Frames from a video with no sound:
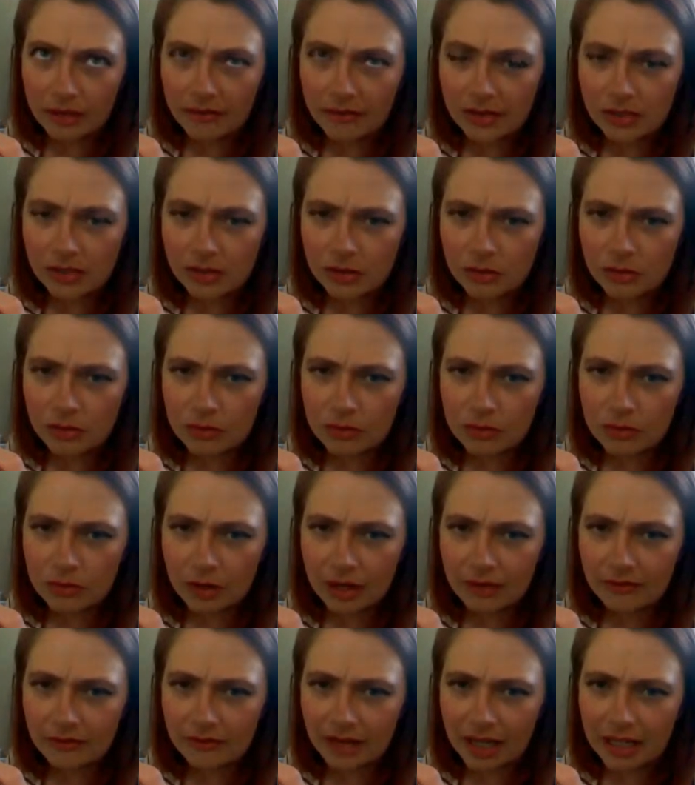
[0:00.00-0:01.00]
it's through the
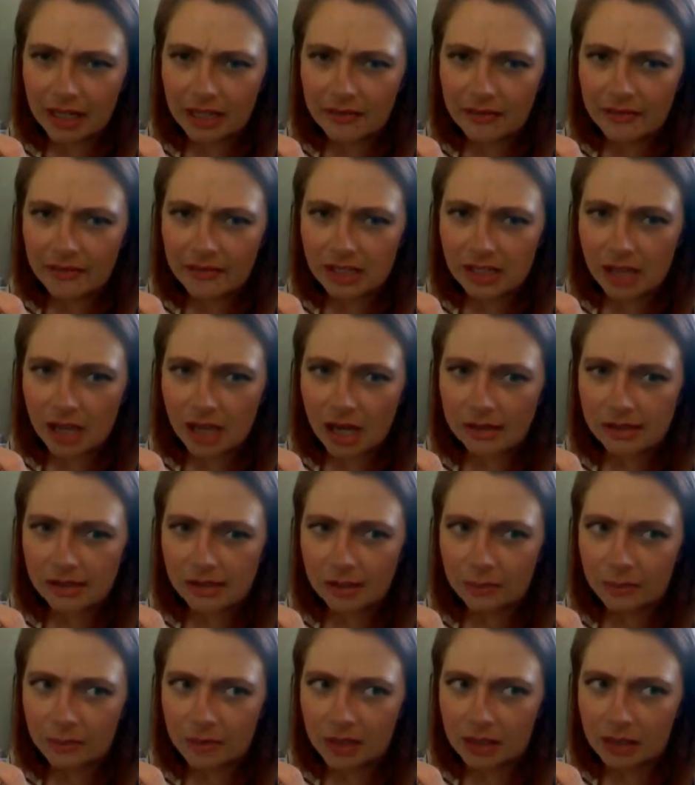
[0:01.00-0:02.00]
grapevine, if it's gossip,
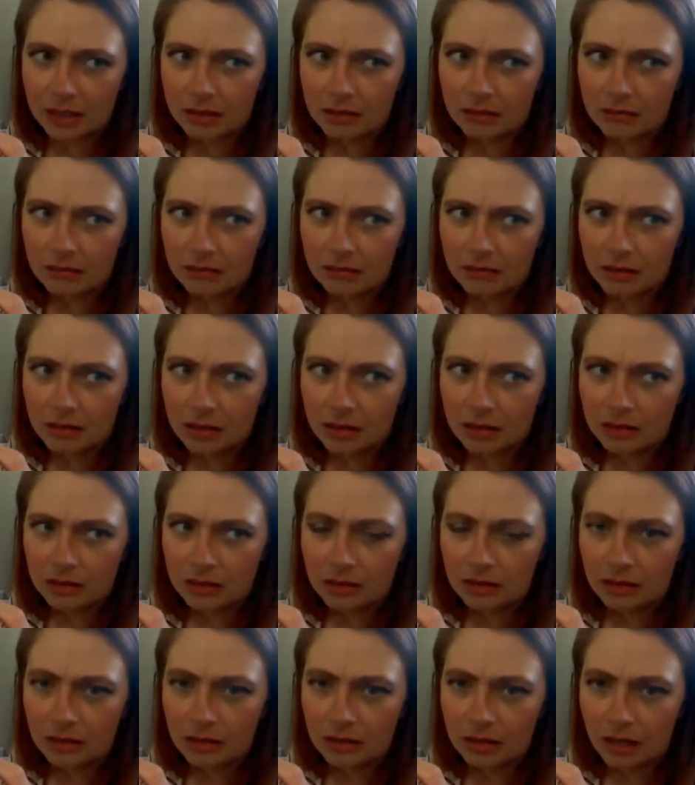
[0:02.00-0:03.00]
then
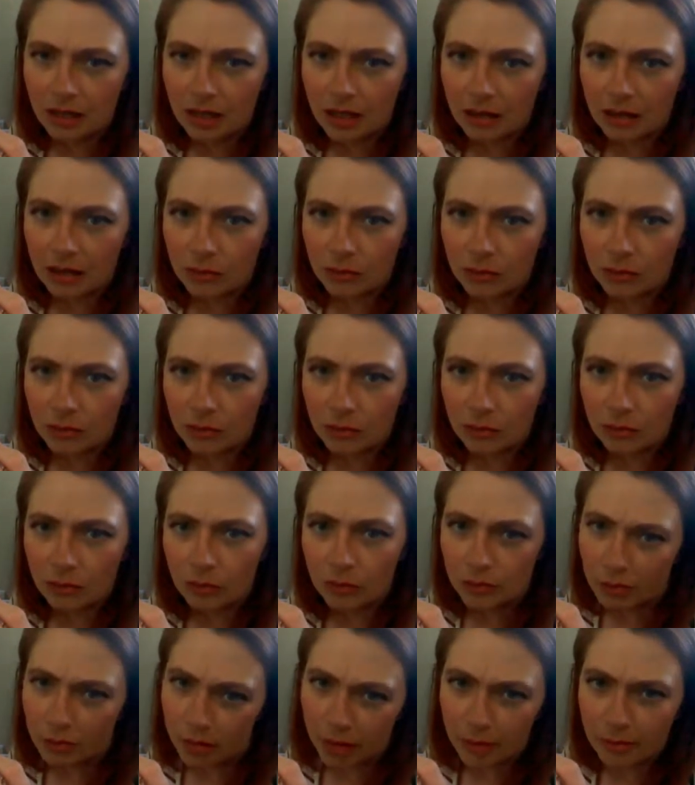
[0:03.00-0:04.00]
that
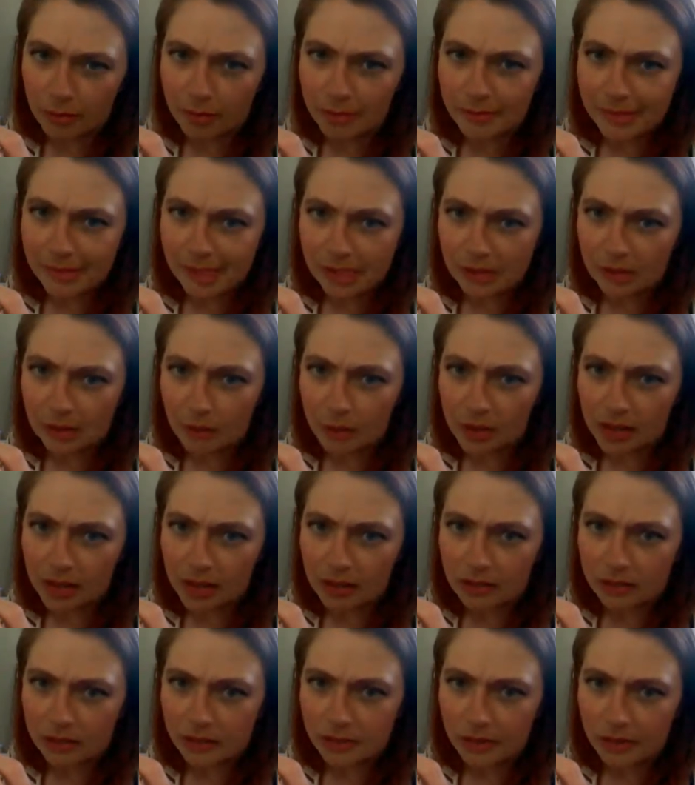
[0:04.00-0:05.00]
would probably be someone
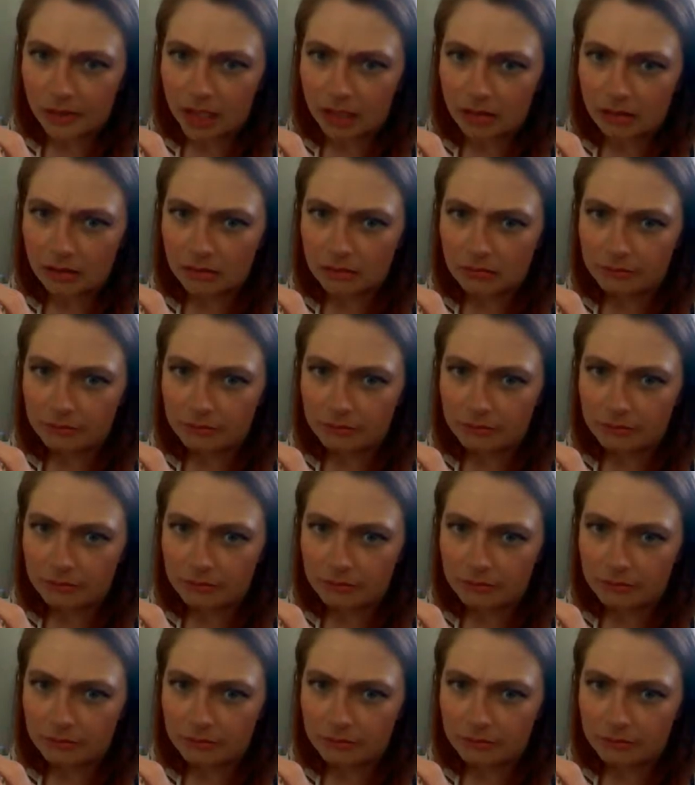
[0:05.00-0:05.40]
else, right?